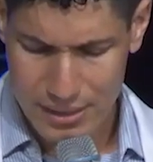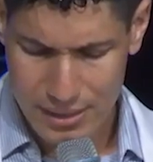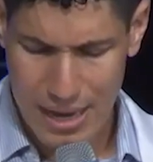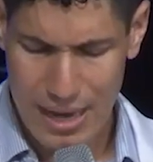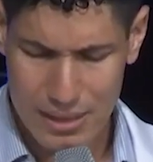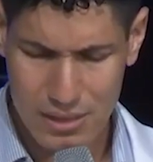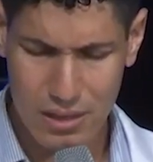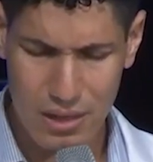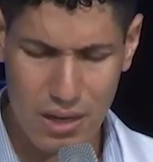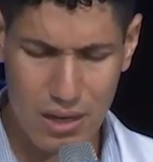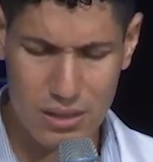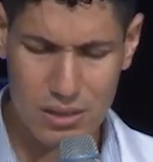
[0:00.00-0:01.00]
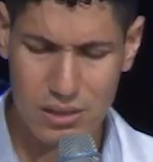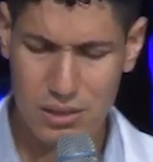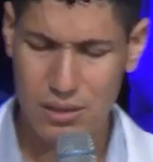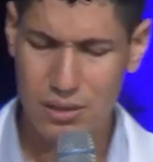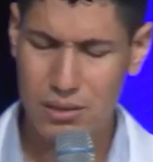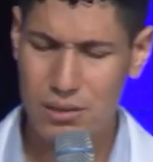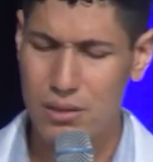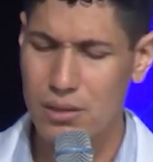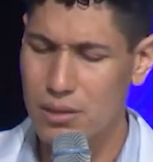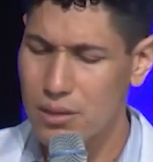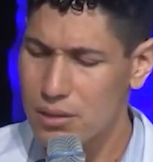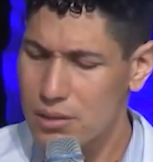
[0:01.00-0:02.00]
is asking us
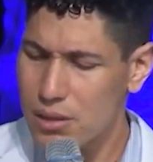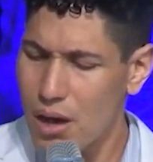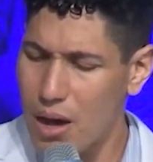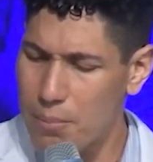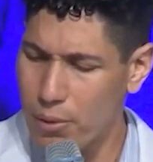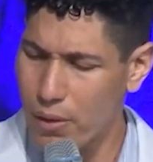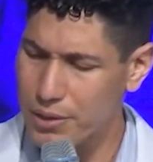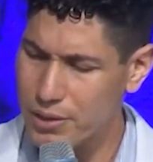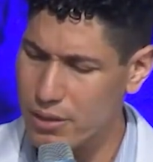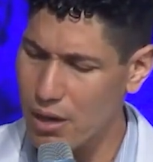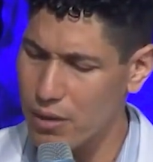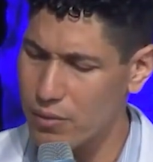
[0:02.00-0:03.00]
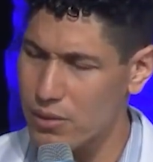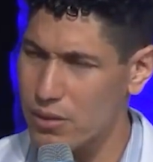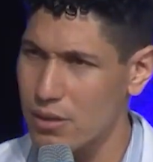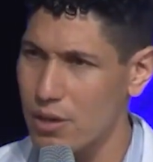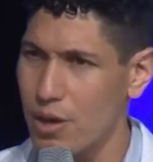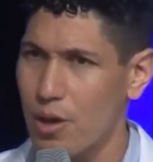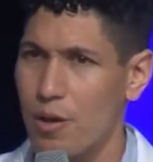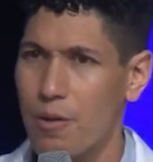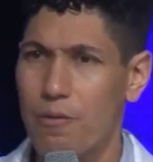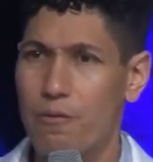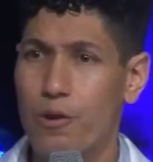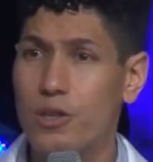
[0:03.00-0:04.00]
to humble ourselves.
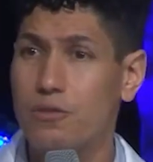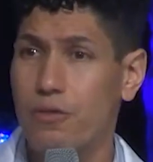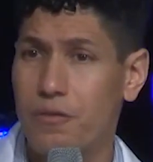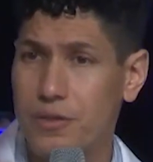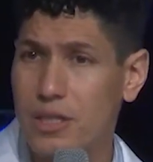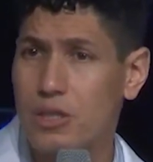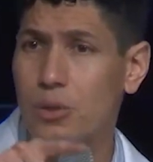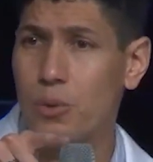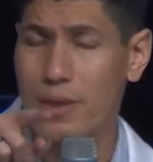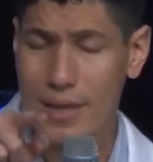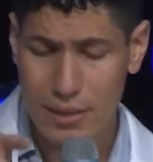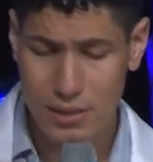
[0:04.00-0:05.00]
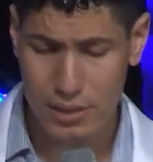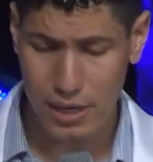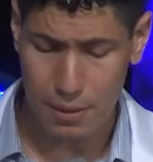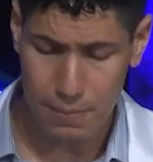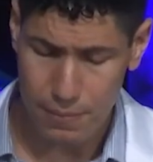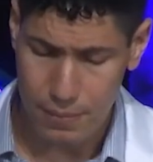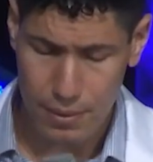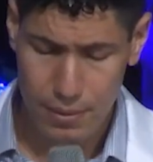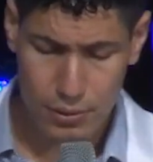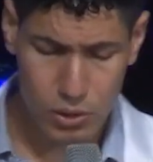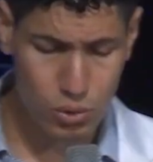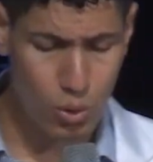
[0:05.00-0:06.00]
Verse 52 in that same
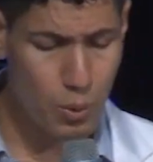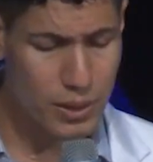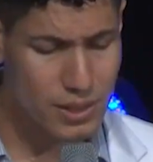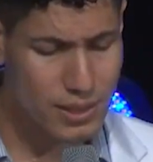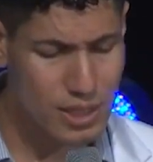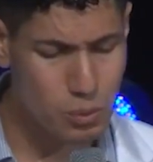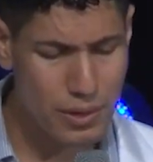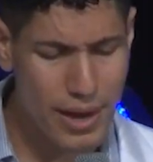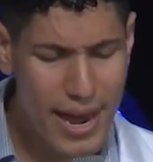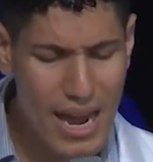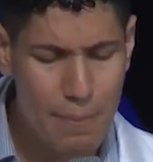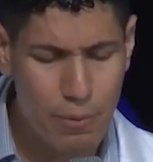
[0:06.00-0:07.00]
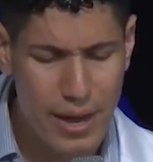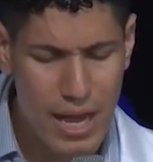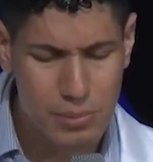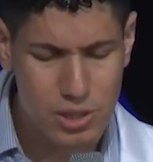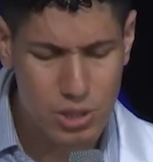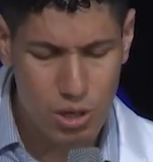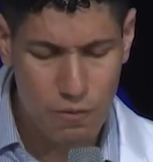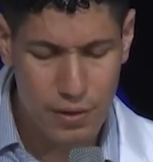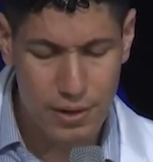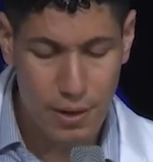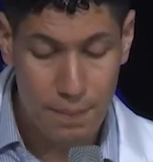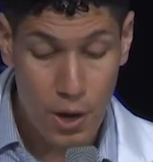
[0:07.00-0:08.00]
story says When Abraham's
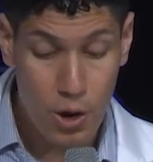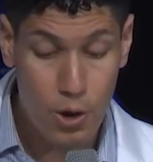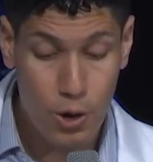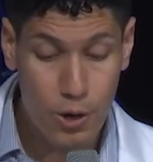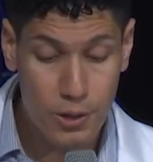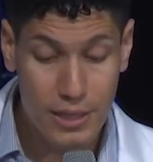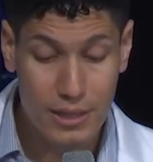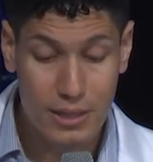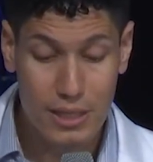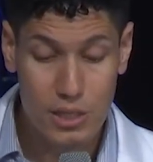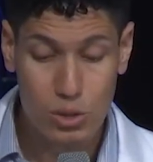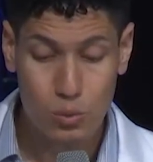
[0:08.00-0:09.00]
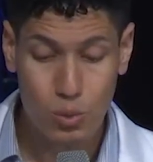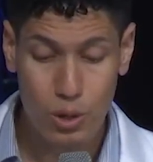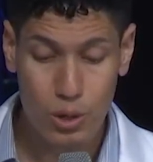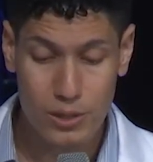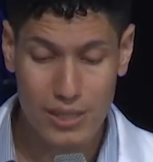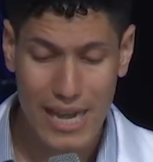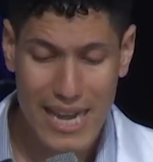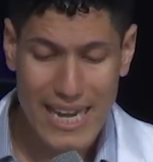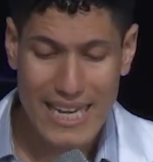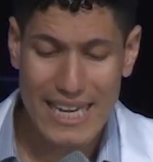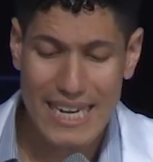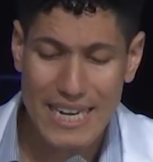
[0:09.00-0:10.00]
servant heard these words,
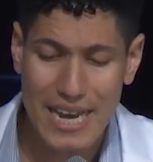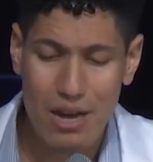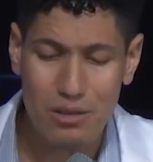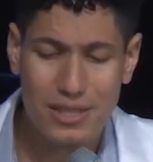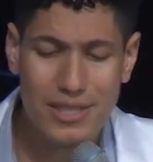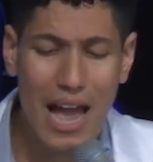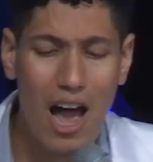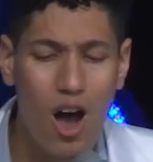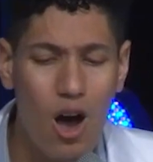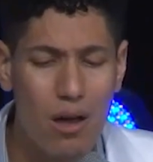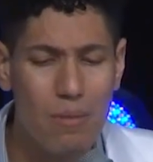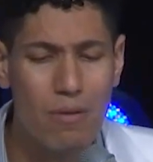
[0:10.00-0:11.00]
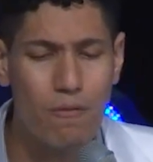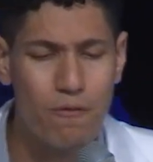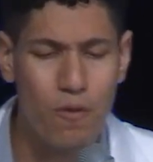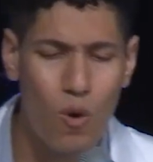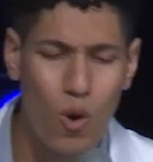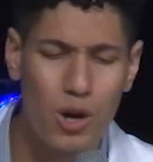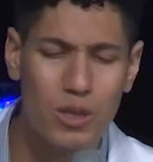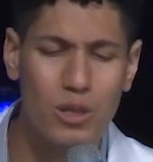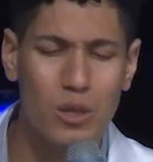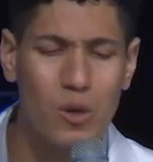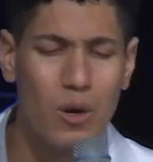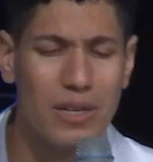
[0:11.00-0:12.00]
he knelt down before the
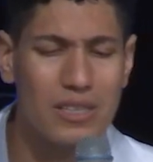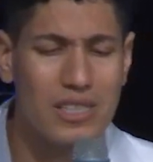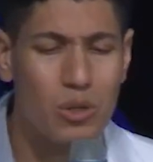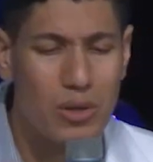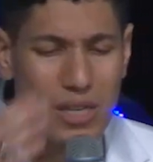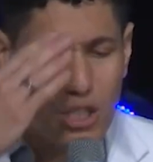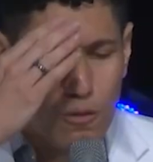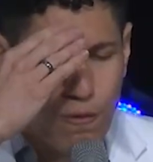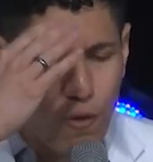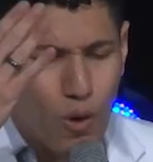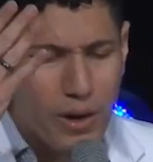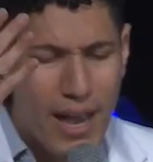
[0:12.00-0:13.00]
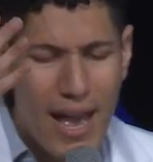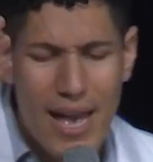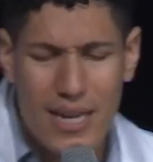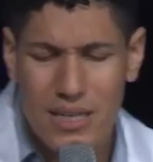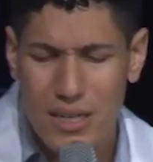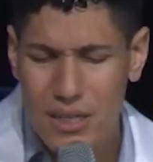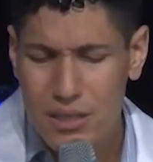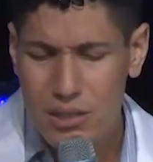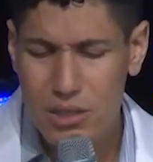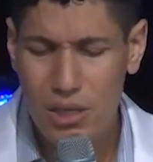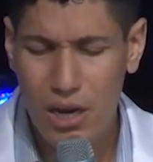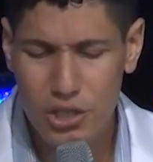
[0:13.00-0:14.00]
Lord until his forehead
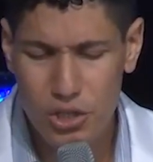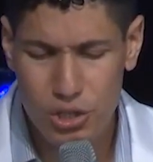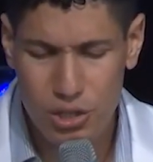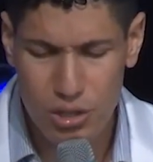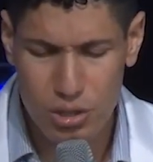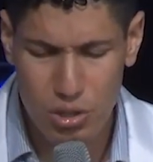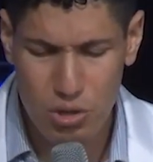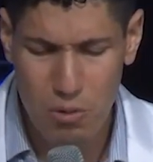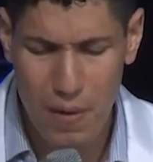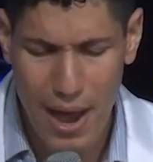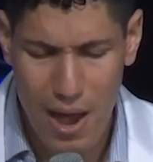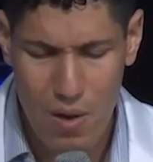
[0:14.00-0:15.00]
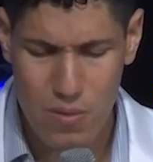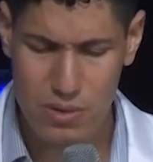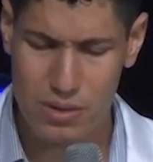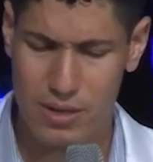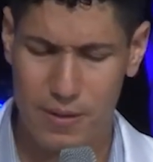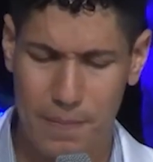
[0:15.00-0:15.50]
touched the ground.